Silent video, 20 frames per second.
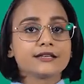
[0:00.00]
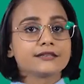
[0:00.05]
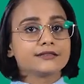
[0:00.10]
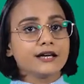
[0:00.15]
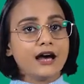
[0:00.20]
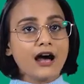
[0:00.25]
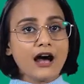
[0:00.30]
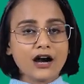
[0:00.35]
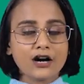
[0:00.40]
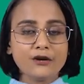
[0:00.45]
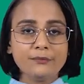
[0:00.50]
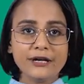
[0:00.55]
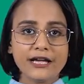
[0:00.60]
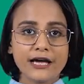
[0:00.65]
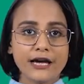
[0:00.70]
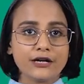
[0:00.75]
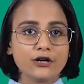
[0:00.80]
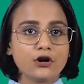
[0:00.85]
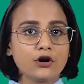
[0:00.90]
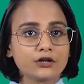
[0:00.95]
the
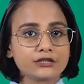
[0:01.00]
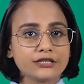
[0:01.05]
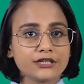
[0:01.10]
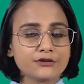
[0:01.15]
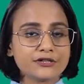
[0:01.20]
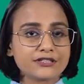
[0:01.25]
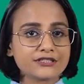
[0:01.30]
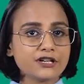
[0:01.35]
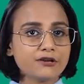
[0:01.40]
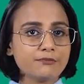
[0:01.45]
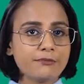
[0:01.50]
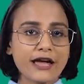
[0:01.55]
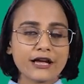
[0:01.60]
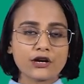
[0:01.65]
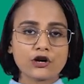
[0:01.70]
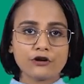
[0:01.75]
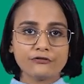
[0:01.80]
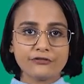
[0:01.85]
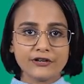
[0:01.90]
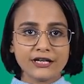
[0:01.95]
RBI or the Reserve
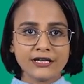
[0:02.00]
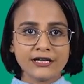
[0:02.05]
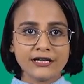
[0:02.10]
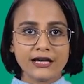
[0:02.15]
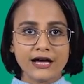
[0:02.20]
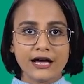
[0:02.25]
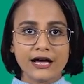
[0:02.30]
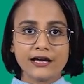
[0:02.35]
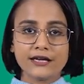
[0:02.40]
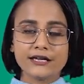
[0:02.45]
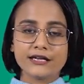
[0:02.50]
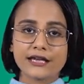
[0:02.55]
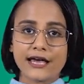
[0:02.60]
Bank of India